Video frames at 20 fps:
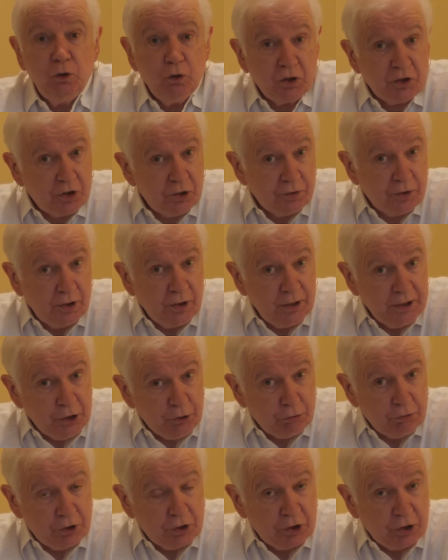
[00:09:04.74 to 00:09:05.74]
looks at the
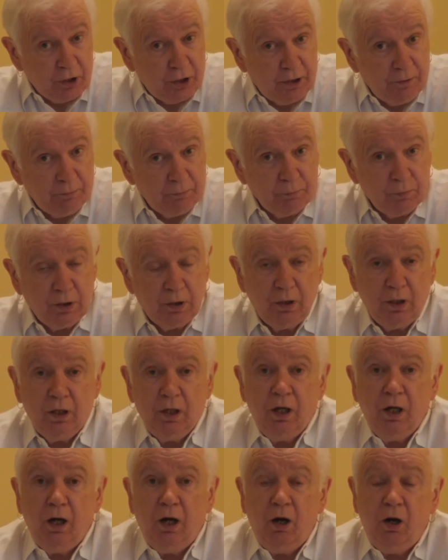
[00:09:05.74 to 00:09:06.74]
literature
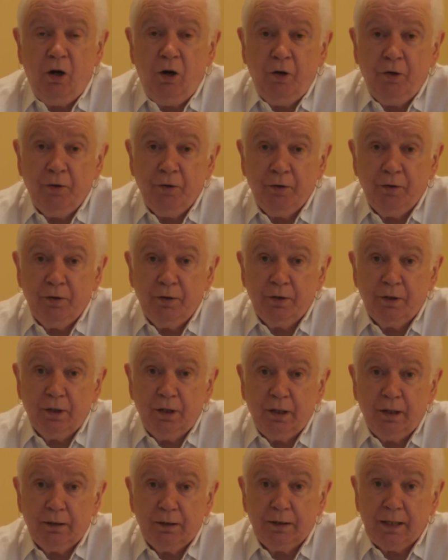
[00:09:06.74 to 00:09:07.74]
on,
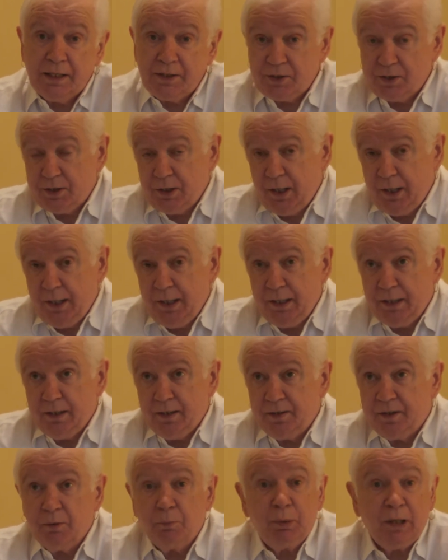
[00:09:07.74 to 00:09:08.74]
let's say,
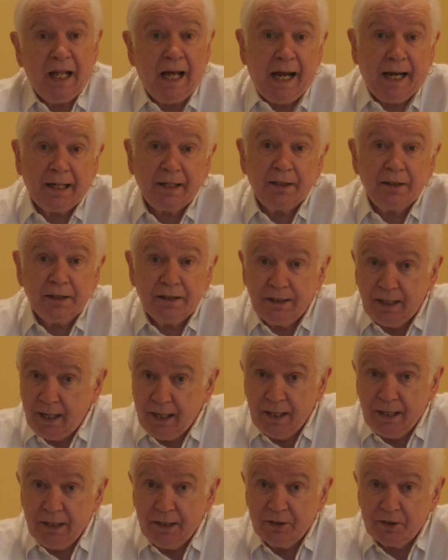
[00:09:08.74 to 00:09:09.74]
the black
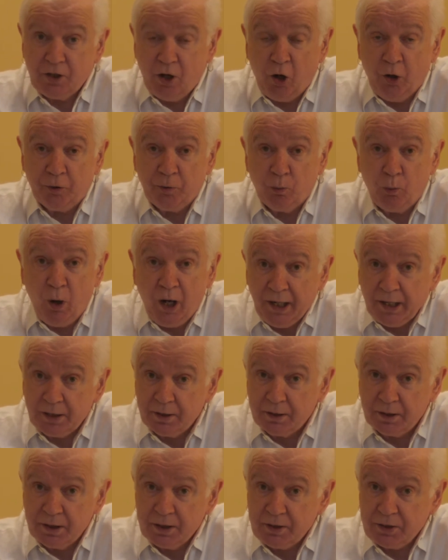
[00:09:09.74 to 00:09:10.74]
gaze on
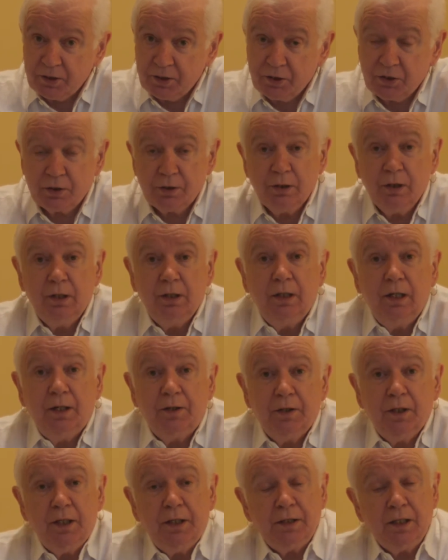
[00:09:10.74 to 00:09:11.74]
whiteness
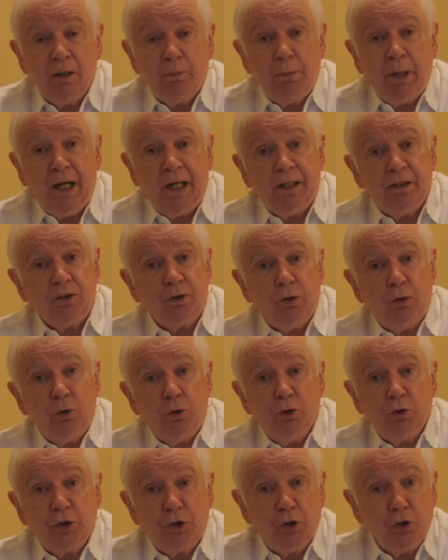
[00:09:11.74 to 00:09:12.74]
that a man
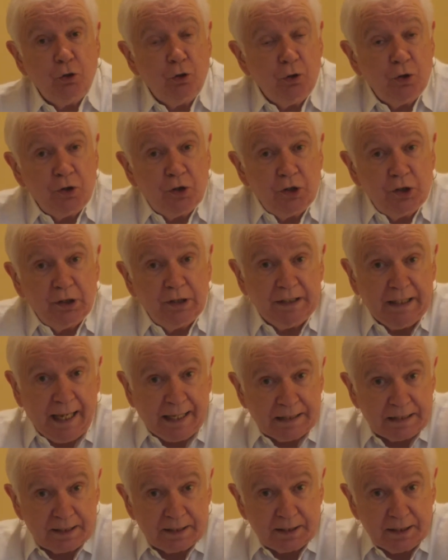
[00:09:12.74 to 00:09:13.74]
called George
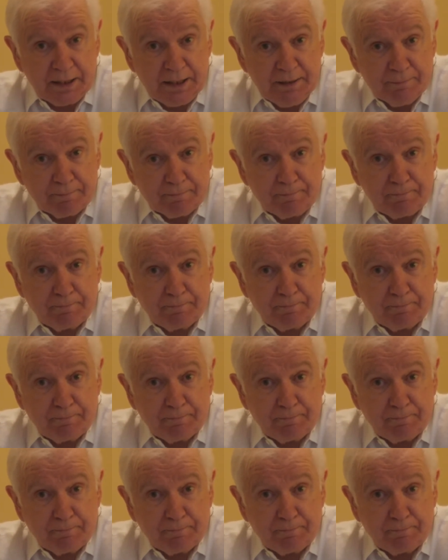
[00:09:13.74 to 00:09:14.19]
Yancey